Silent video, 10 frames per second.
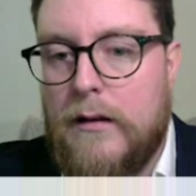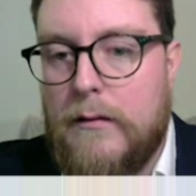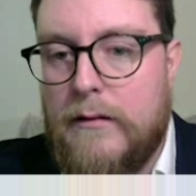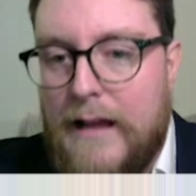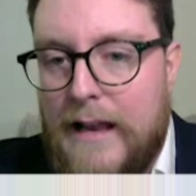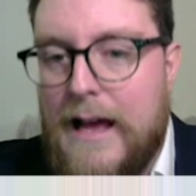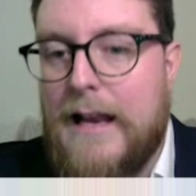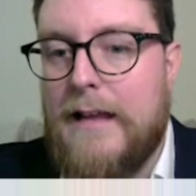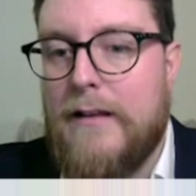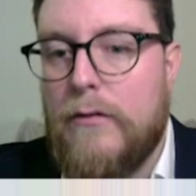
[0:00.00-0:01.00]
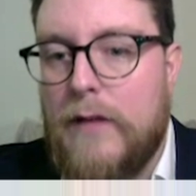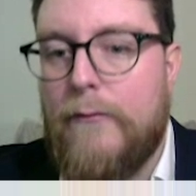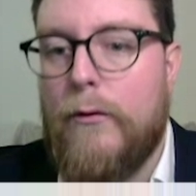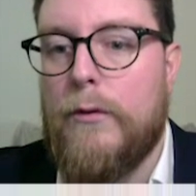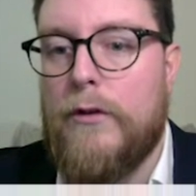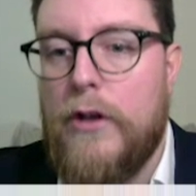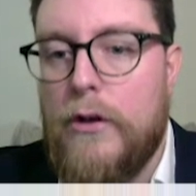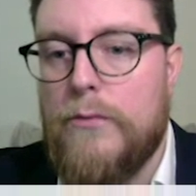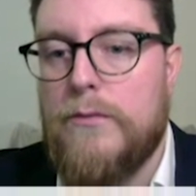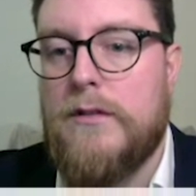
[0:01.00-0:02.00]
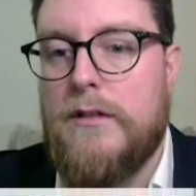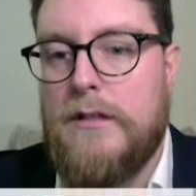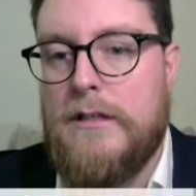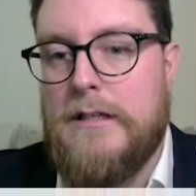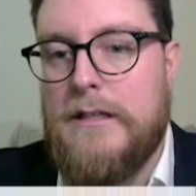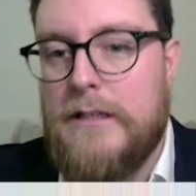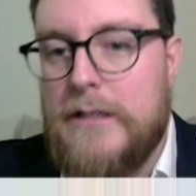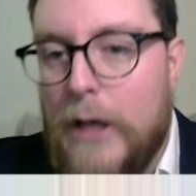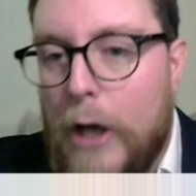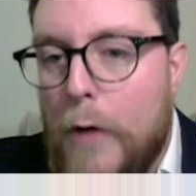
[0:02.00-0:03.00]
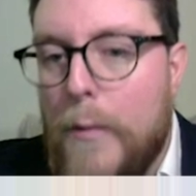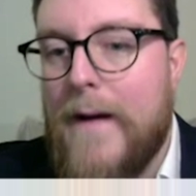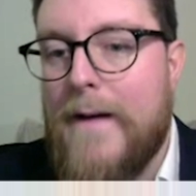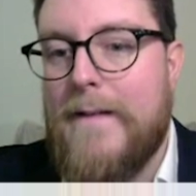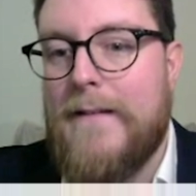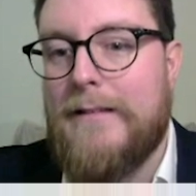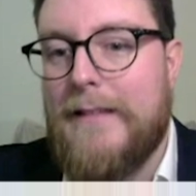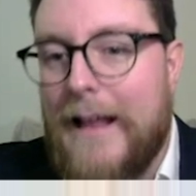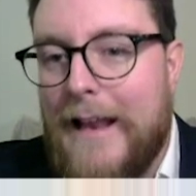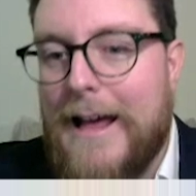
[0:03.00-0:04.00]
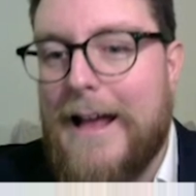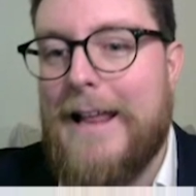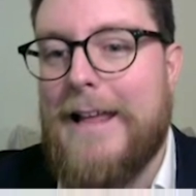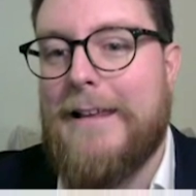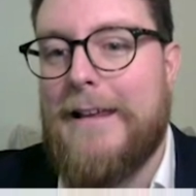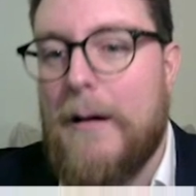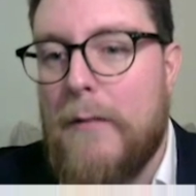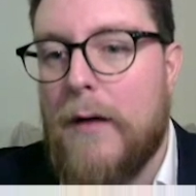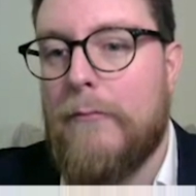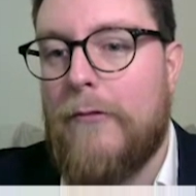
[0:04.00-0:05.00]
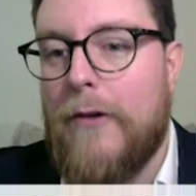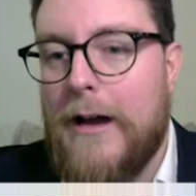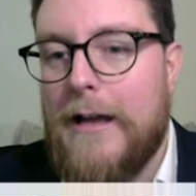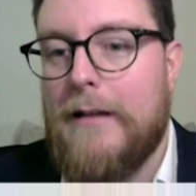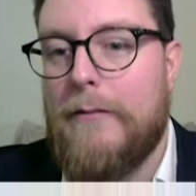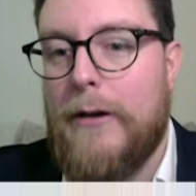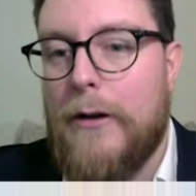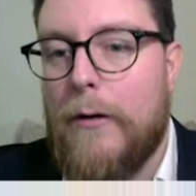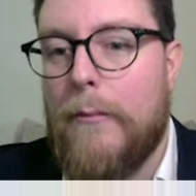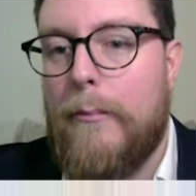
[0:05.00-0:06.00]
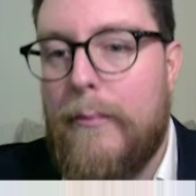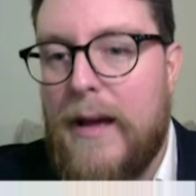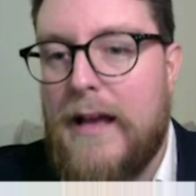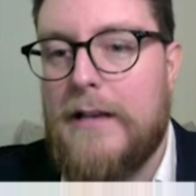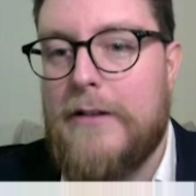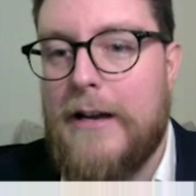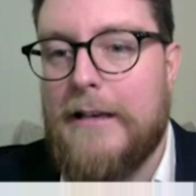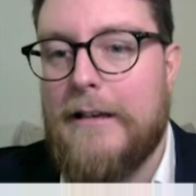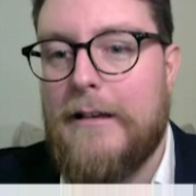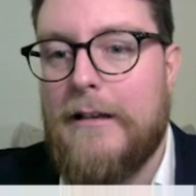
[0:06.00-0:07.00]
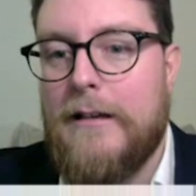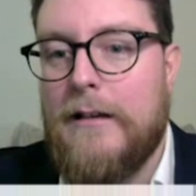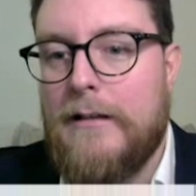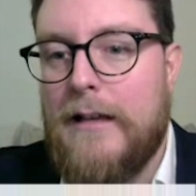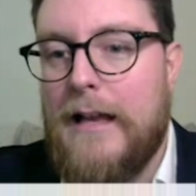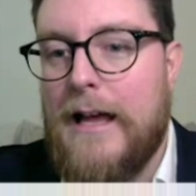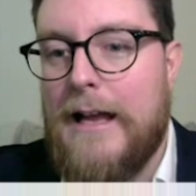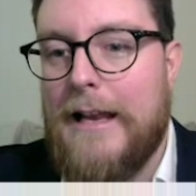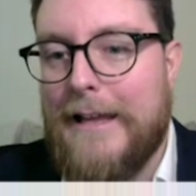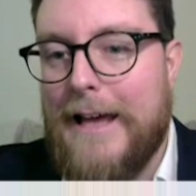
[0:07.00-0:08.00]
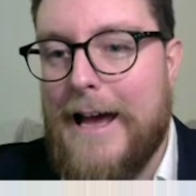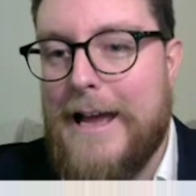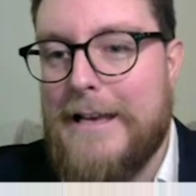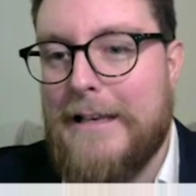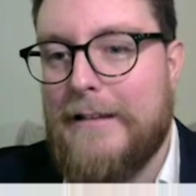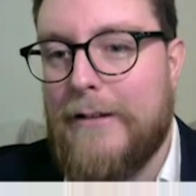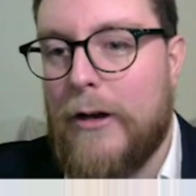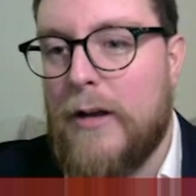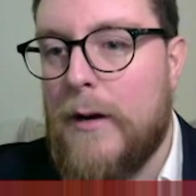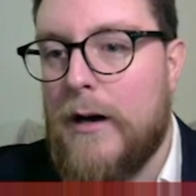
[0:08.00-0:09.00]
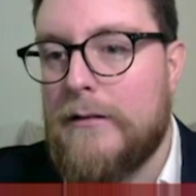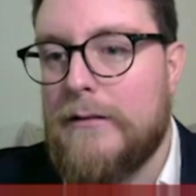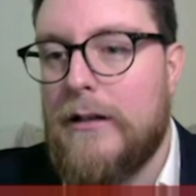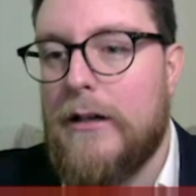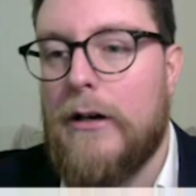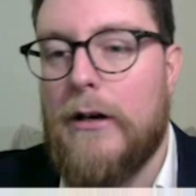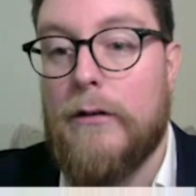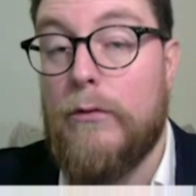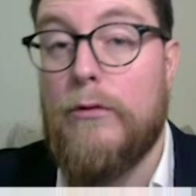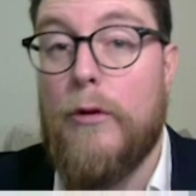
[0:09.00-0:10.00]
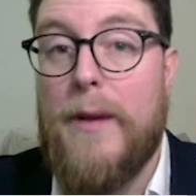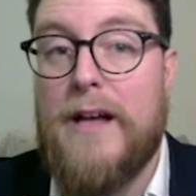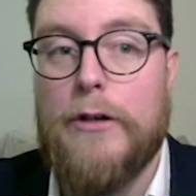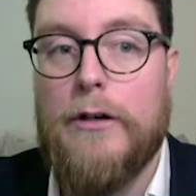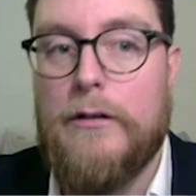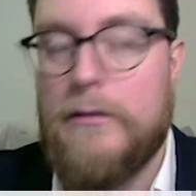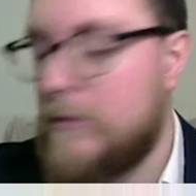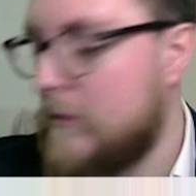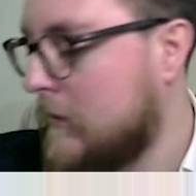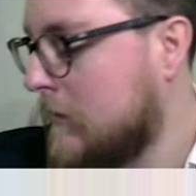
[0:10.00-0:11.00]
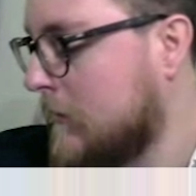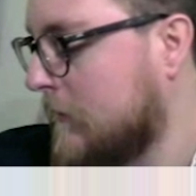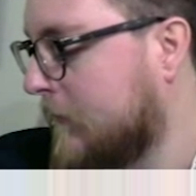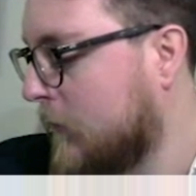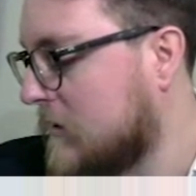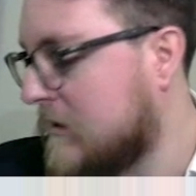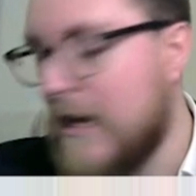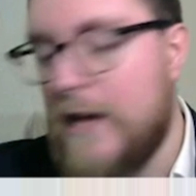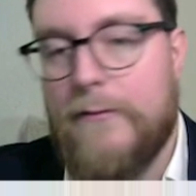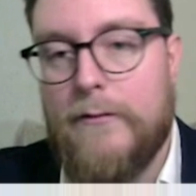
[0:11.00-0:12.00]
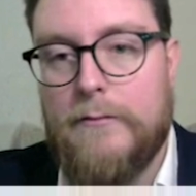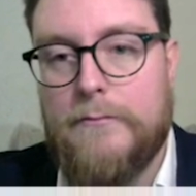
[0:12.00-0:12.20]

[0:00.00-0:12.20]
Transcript: Dele Alli. Who's getting forward? Hughes. Chalobah. Dele Alli. Come on. Right. We're not penetrating. Dele Alli. Kane. Onomar. Oh, ooh, not a bad shot. Forced a save.